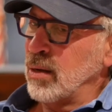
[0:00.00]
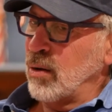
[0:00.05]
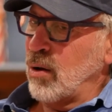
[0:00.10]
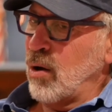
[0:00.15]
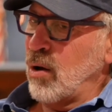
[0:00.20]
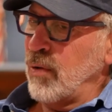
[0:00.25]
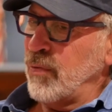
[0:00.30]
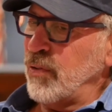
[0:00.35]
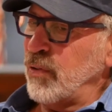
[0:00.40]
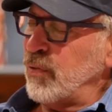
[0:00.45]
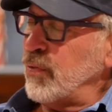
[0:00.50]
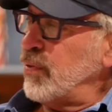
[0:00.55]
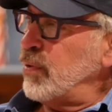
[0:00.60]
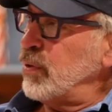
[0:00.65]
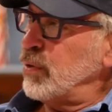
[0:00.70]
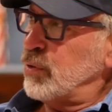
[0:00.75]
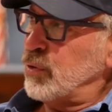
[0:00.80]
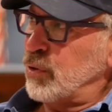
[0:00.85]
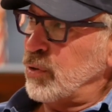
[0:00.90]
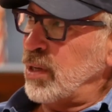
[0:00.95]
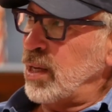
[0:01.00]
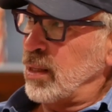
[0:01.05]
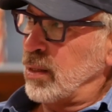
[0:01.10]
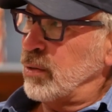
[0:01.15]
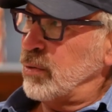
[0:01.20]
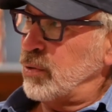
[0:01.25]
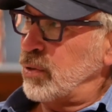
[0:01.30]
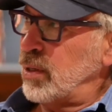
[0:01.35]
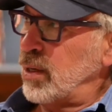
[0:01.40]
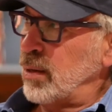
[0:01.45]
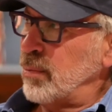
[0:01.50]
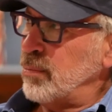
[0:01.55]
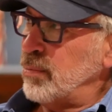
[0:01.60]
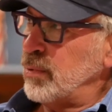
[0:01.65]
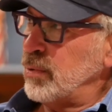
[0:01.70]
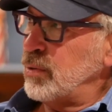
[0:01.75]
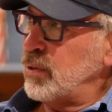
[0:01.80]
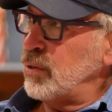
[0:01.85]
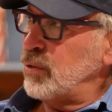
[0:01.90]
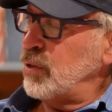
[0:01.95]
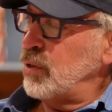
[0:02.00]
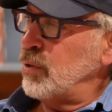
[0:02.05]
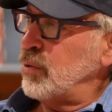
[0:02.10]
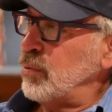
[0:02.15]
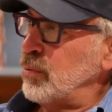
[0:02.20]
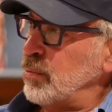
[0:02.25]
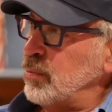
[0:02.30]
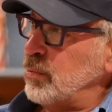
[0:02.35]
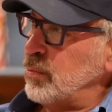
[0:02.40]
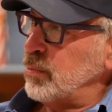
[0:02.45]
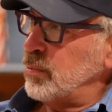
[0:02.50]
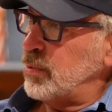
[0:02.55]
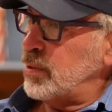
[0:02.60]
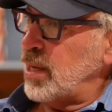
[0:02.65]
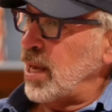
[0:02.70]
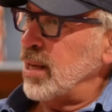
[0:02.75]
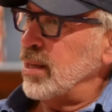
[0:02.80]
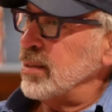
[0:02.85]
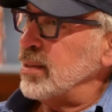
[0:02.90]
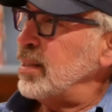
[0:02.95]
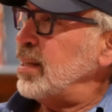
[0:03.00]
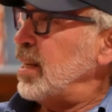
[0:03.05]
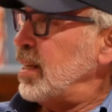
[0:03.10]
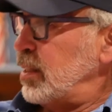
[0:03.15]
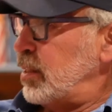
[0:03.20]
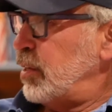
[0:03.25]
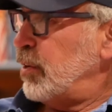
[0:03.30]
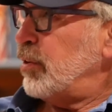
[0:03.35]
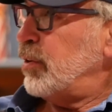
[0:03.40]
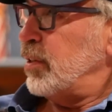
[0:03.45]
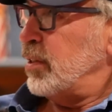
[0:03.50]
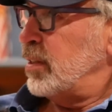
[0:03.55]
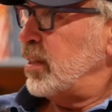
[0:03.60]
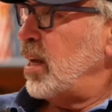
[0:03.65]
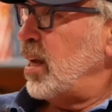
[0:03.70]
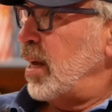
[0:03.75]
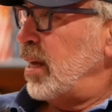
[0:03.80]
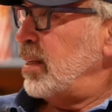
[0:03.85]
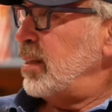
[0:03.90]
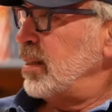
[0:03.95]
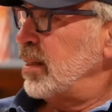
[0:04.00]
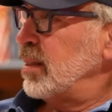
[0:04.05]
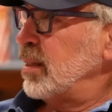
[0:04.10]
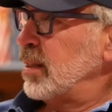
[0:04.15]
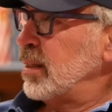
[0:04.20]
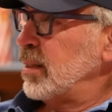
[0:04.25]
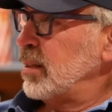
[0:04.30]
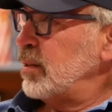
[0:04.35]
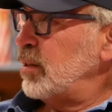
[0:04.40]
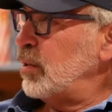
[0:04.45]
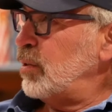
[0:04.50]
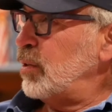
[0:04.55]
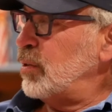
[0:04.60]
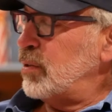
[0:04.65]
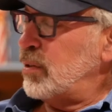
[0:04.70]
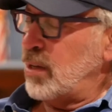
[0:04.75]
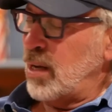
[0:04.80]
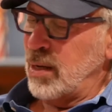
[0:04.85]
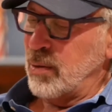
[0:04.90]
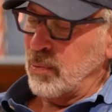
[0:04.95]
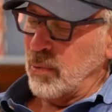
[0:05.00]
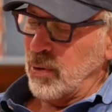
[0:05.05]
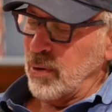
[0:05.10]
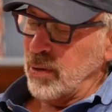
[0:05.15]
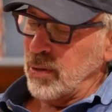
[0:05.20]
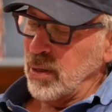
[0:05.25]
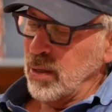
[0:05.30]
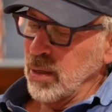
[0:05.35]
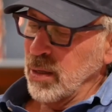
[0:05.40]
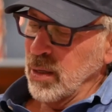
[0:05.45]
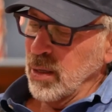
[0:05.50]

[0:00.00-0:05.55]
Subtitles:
office furniture dealership to do sales and interior design, to do design work.